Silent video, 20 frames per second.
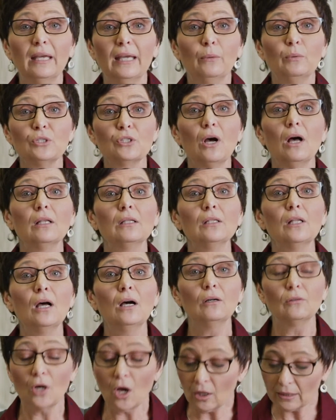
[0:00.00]
He was all
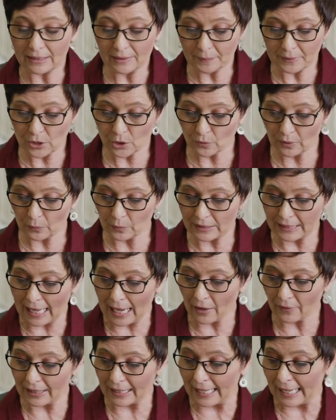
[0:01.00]
alone. All he'd been doing was
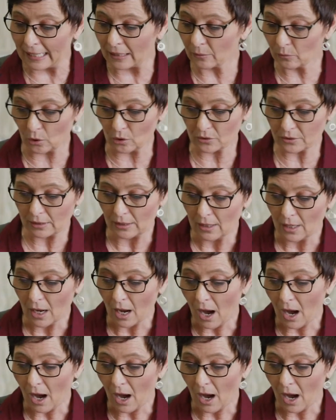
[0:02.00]
counting animals.